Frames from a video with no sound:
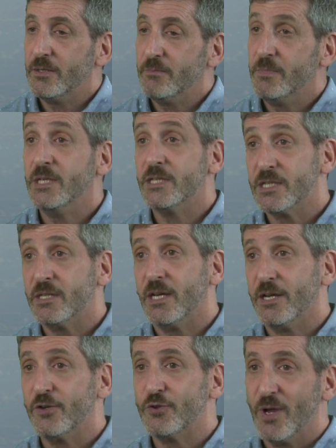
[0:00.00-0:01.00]
Menas and
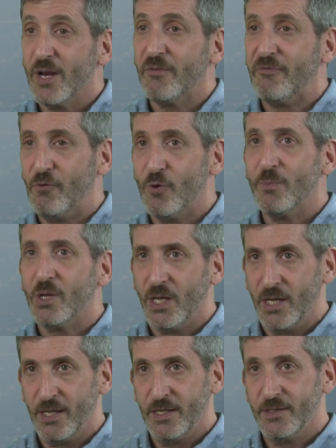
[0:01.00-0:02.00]
I are trying to
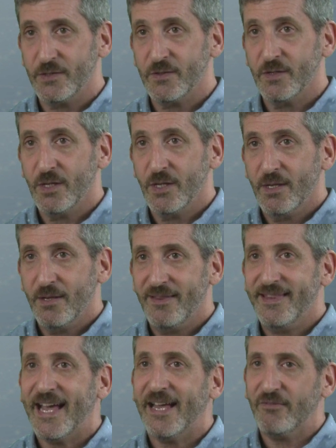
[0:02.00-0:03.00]
formalize
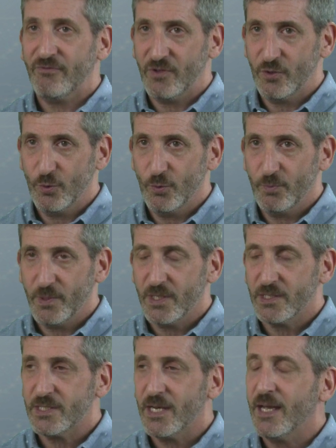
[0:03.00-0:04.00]
that view
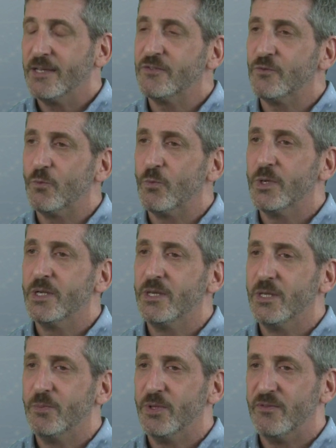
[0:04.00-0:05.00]
because it hasn't
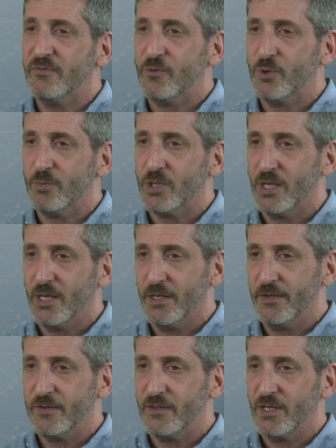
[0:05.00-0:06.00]
really been
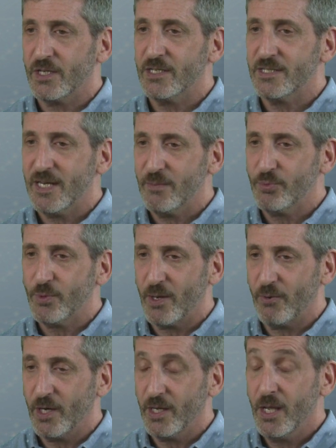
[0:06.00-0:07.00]
formalized in a
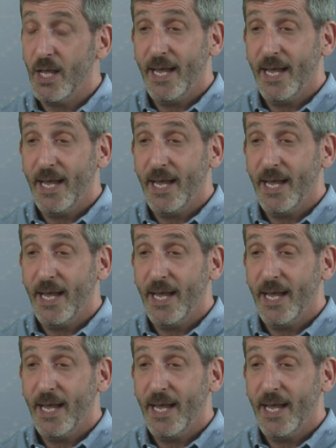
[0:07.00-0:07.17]
contemporary,